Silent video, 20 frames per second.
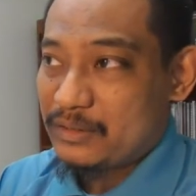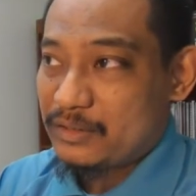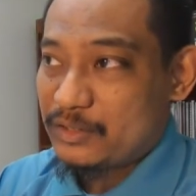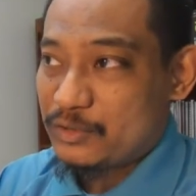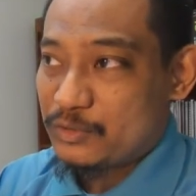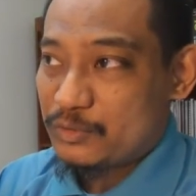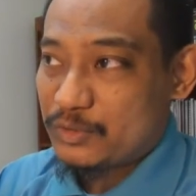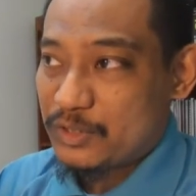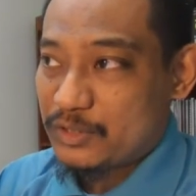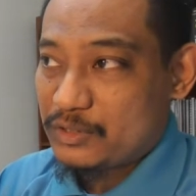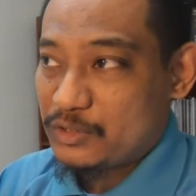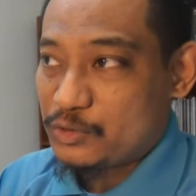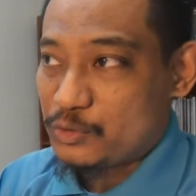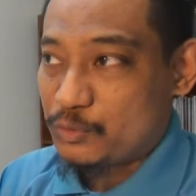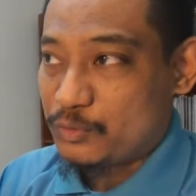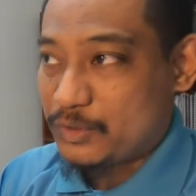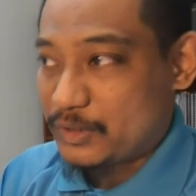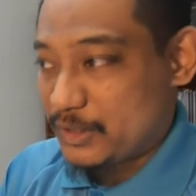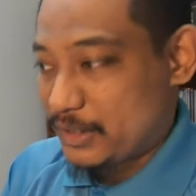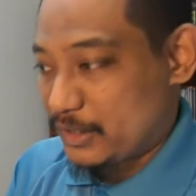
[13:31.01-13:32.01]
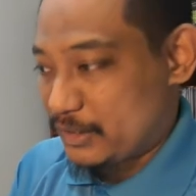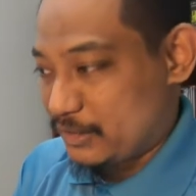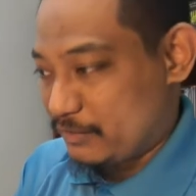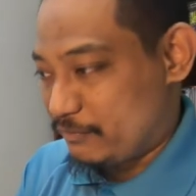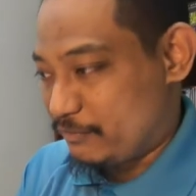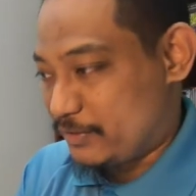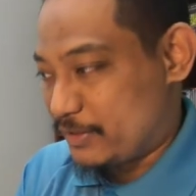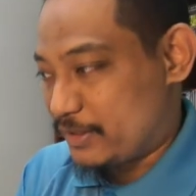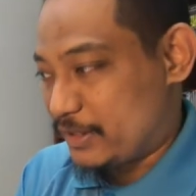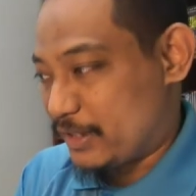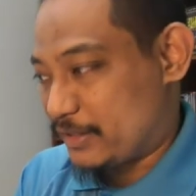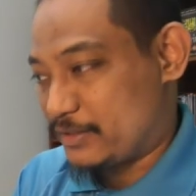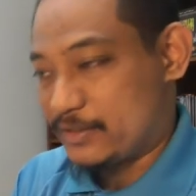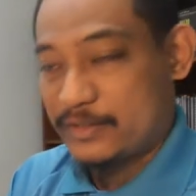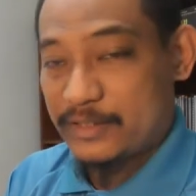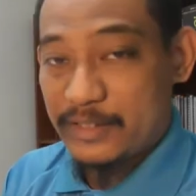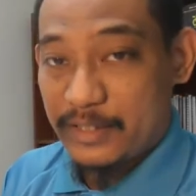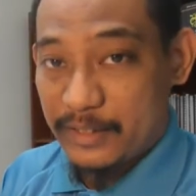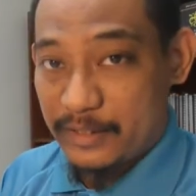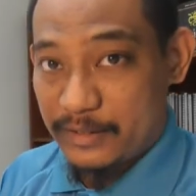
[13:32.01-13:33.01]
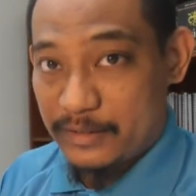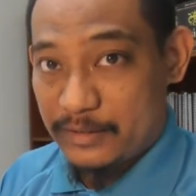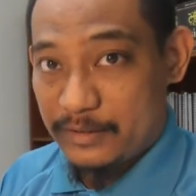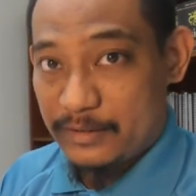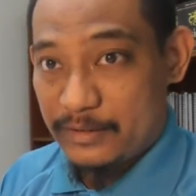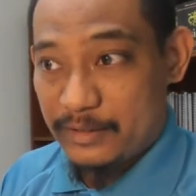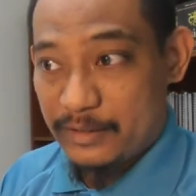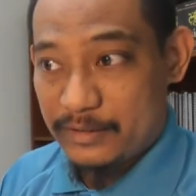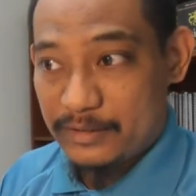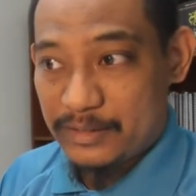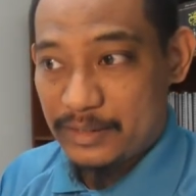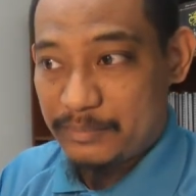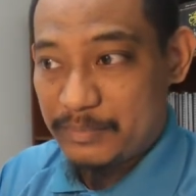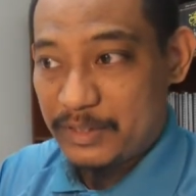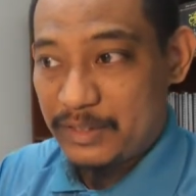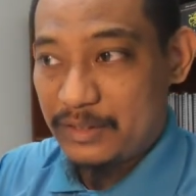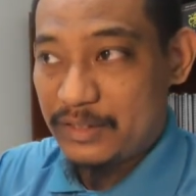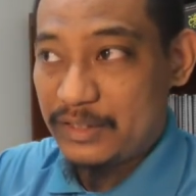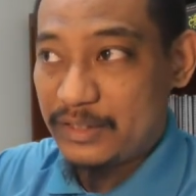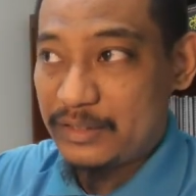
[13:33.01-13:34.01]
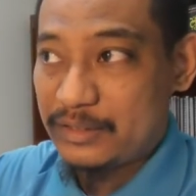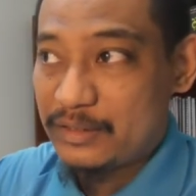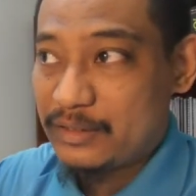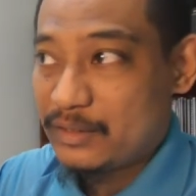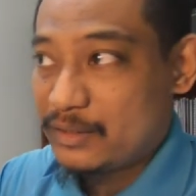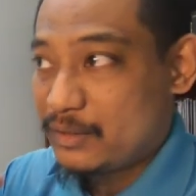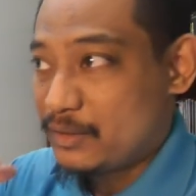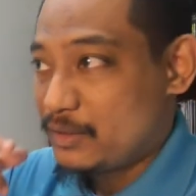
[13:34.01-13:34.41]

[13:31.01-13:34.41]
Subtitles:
a student should get if they extend and submit late